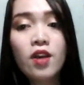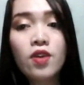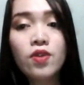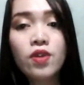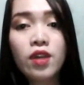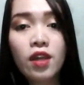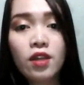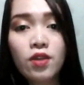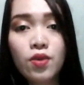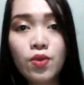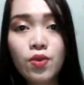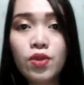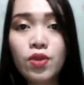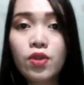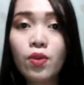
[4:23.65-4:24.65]
you can
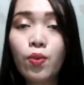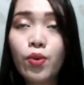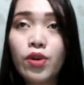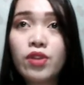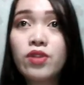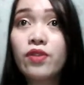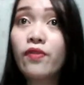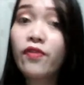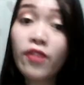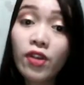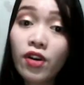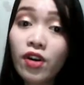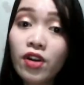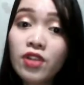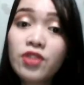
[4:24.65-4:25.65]
use the words
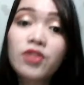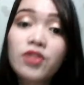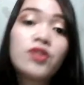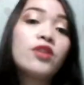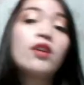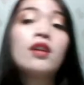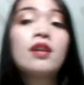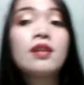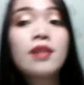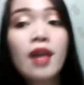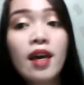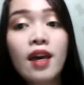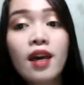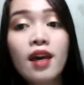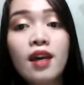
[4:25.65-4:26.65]
first,
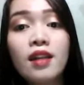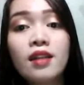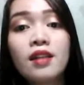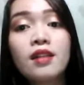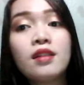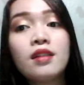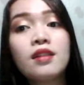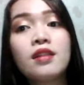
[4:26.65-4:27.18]
then,